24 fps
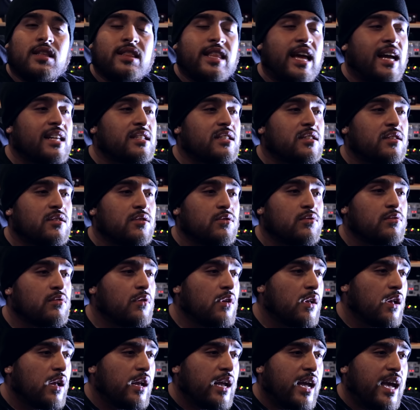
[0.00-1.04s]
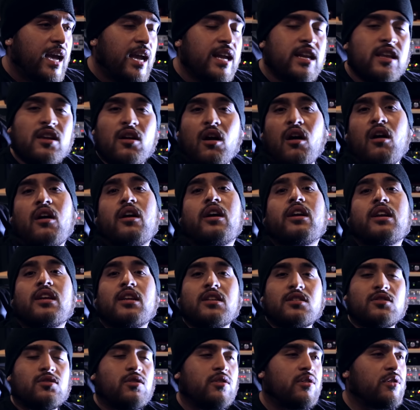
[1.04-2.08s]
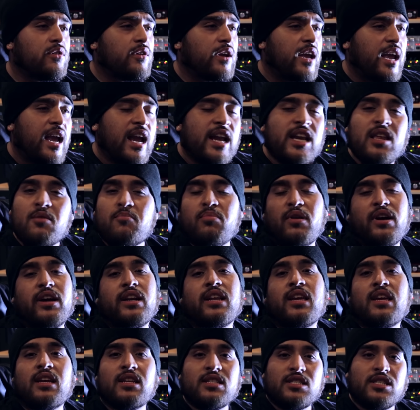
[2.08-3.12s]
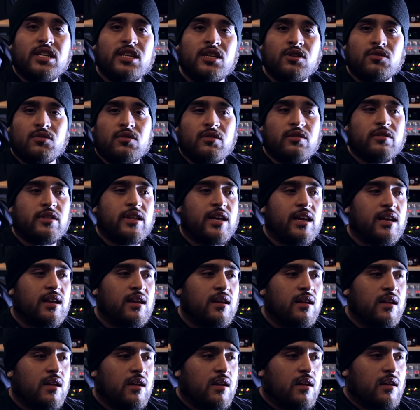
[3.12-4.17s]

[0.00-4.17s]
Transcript: And that's to any artist or anybody in general that